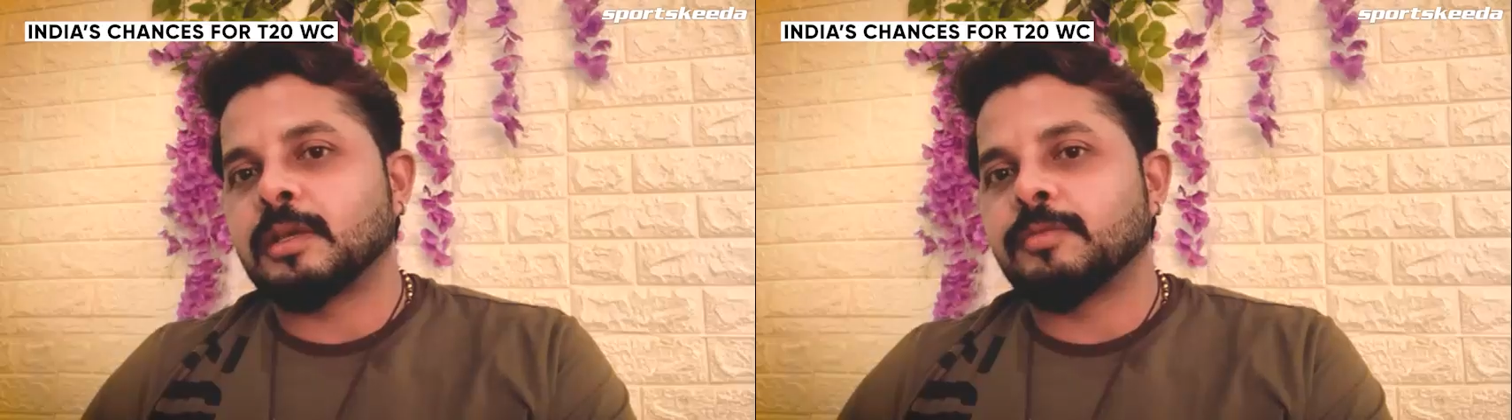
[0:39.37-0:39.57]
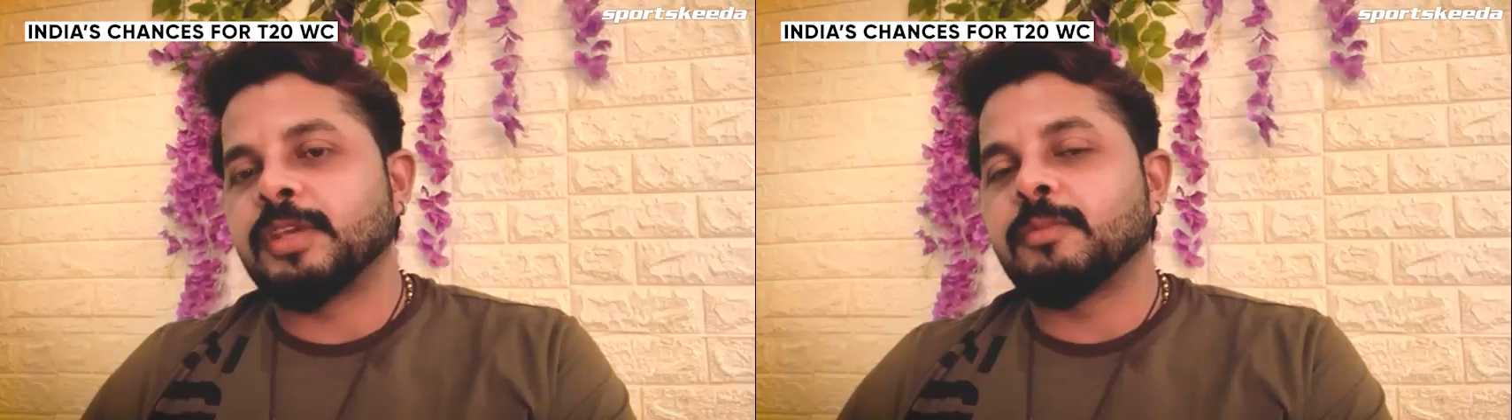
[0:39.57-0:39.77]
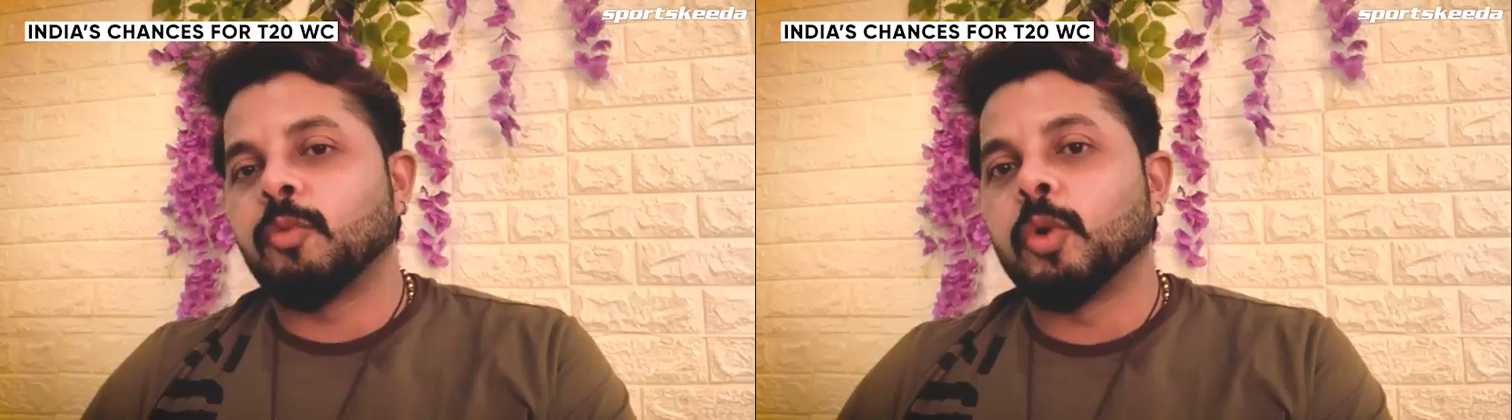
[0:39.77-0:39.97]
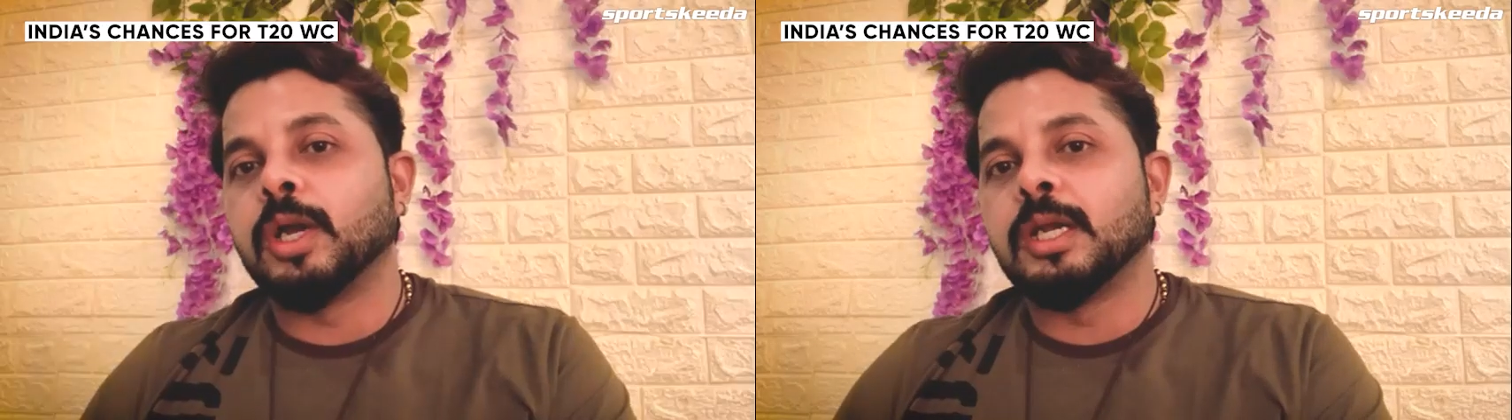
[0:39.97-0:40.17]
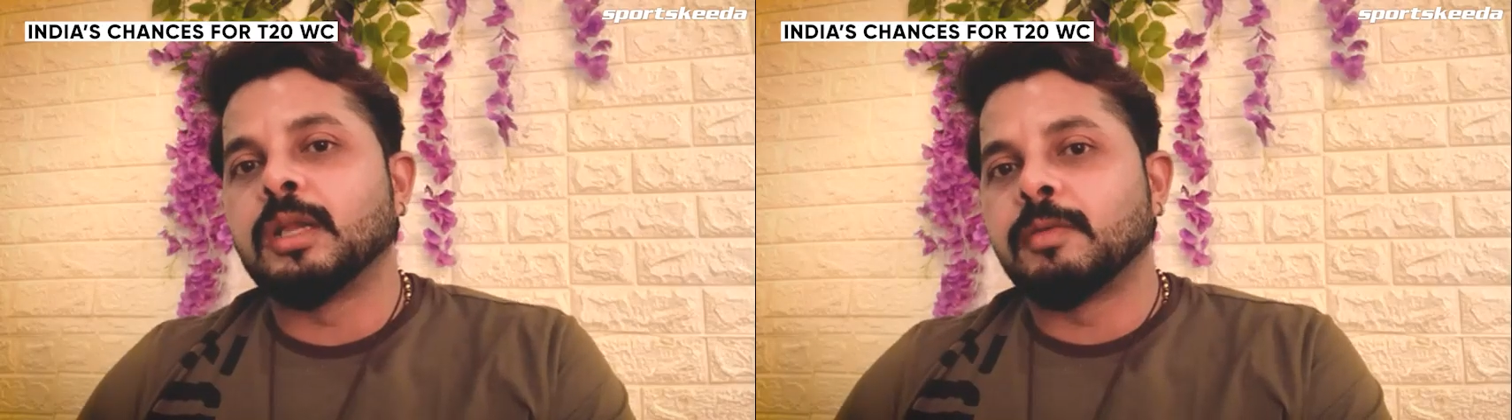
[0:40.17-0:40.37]
we have a
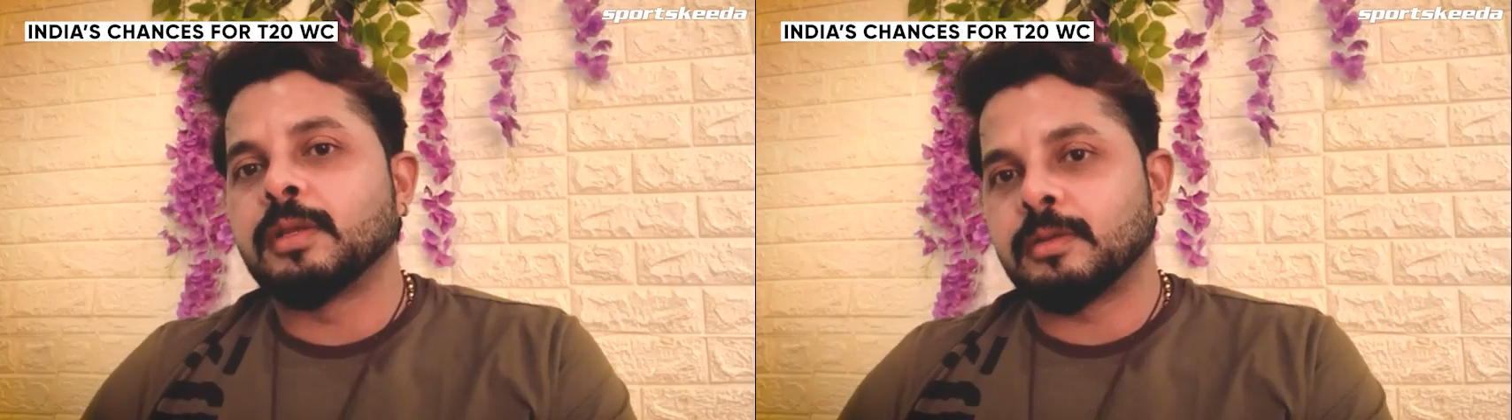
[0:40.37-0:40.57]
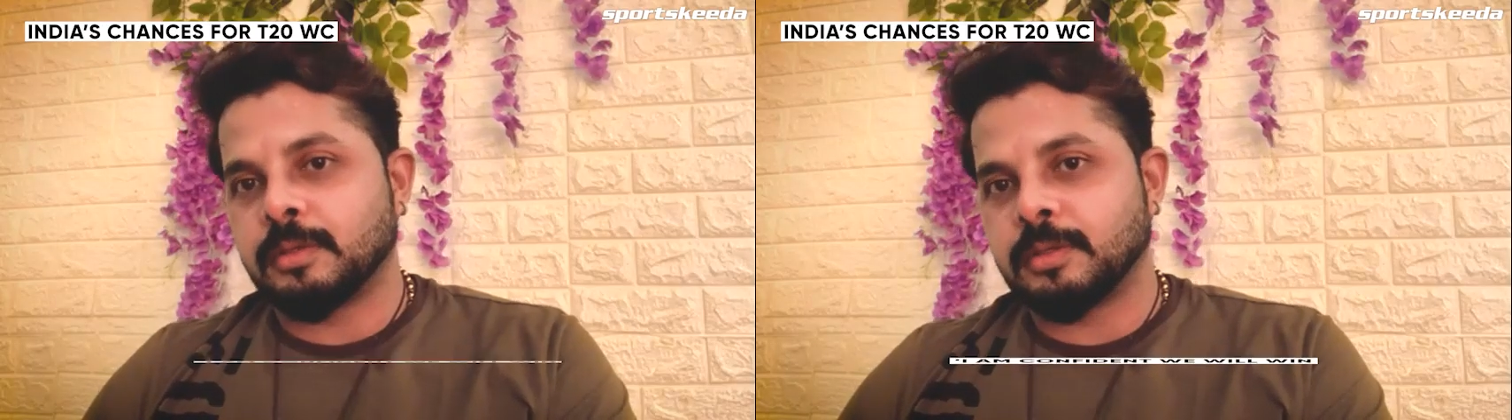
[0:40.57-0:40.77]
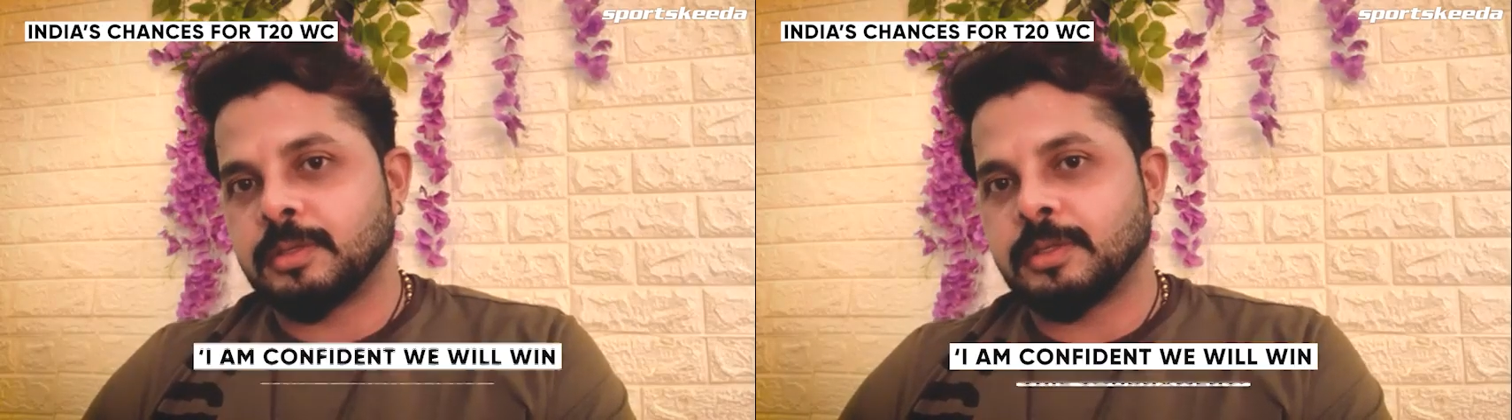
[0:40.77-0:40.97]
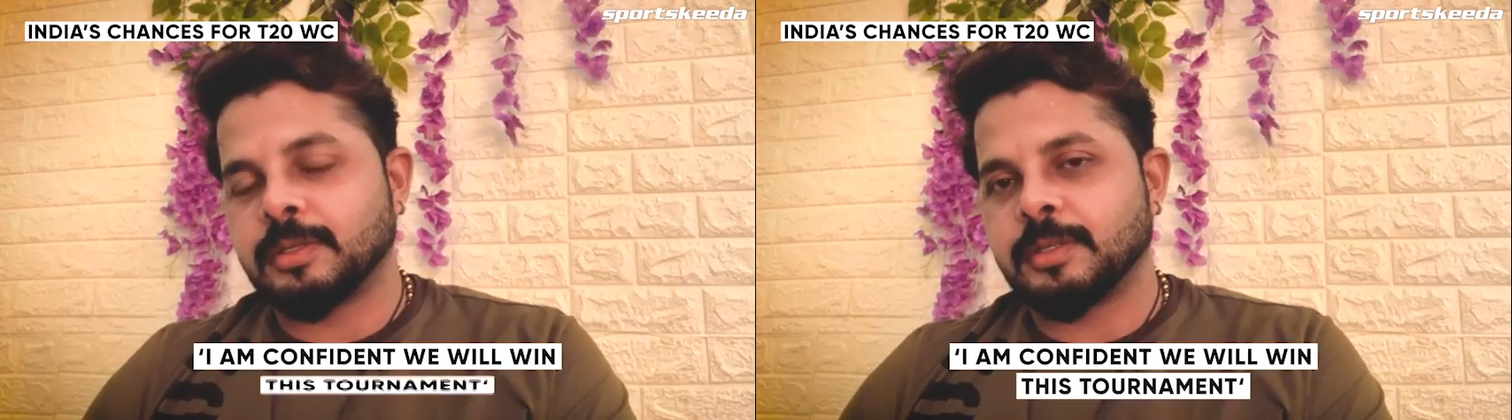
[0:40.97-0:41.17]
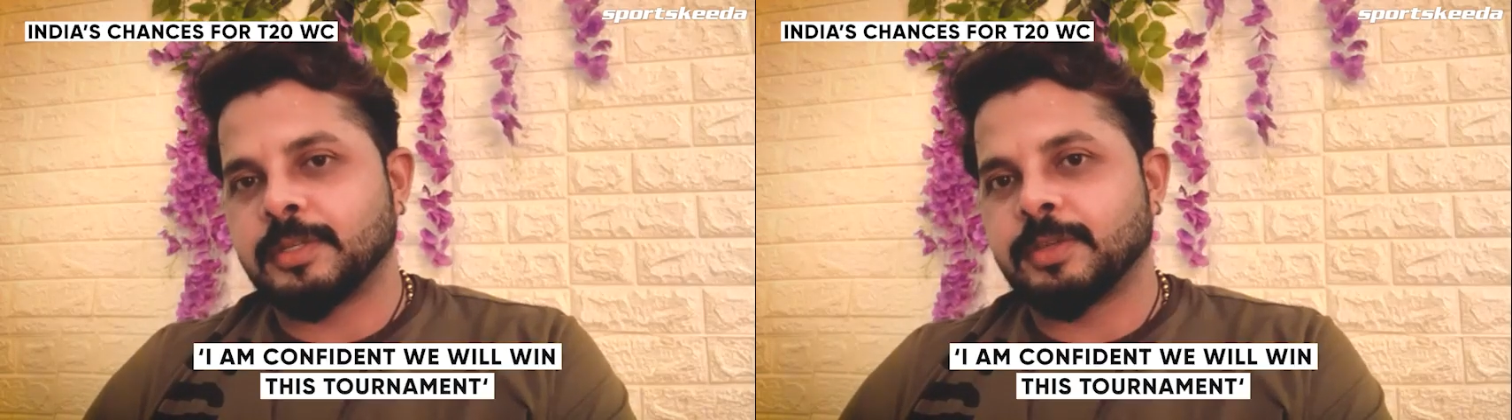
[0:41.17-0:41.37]
world 11
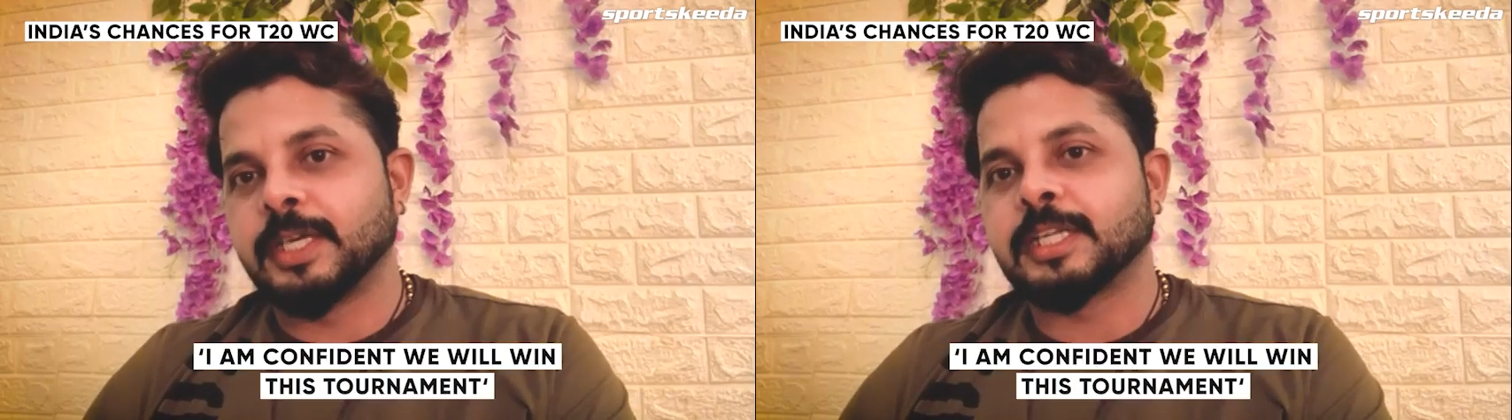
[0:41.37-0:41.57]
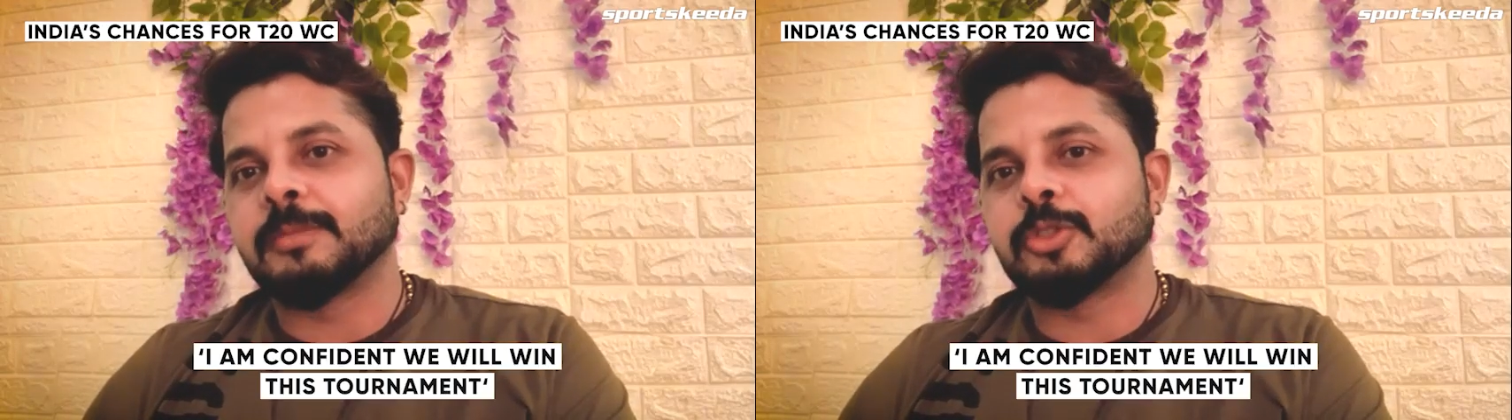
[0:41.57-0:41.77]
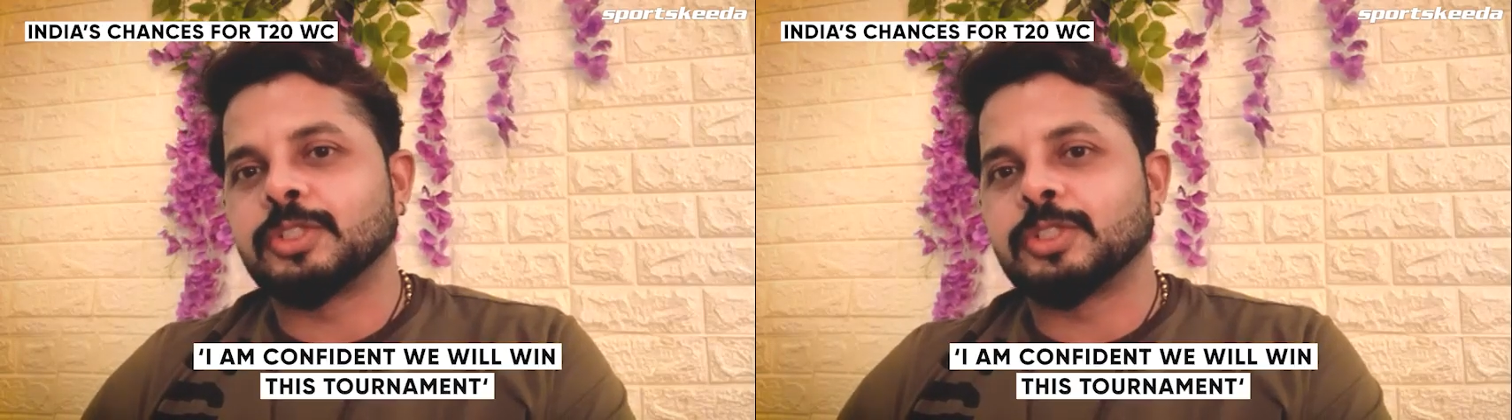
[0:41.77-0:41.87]
when it comes